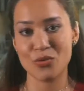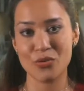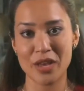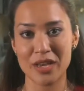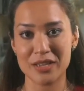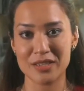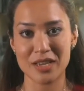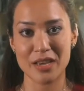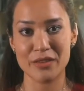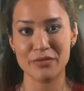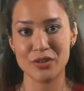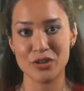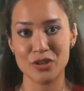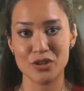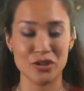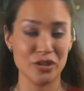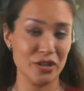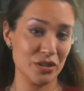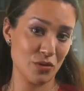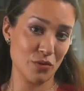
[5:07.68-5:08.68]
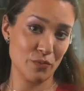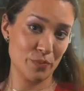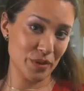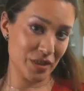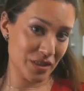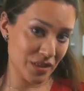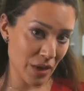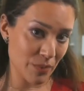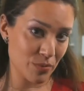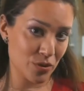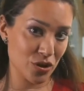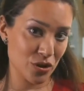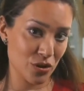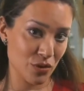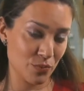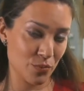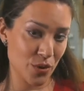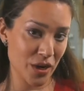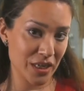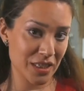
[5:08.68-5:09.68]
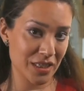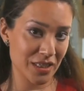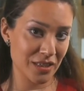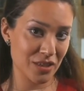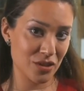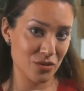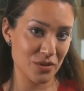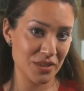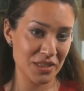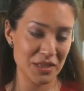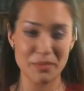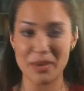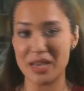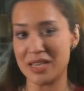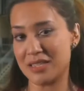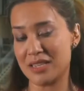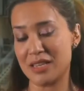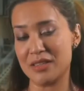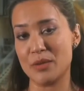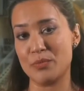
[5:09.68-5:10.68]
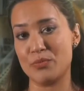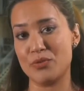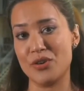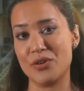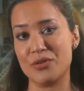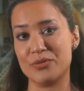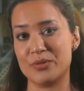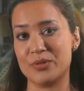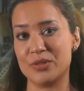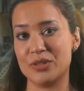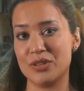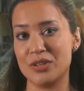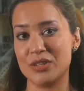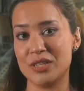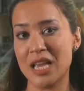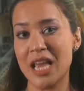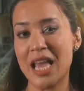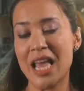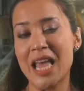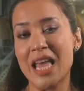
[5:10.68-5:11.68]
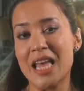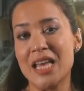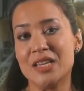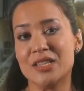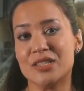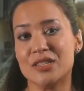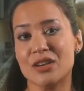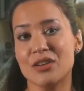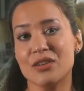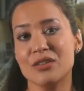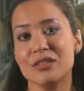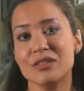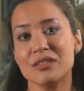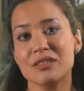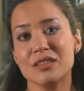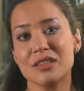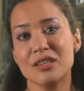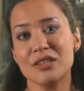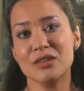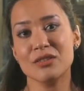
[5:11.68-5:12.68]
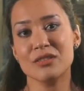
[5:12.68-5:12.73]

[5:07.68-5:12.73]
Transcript: that divergence of perception of Brexit, Theresa May saying that progress was good. So, you know,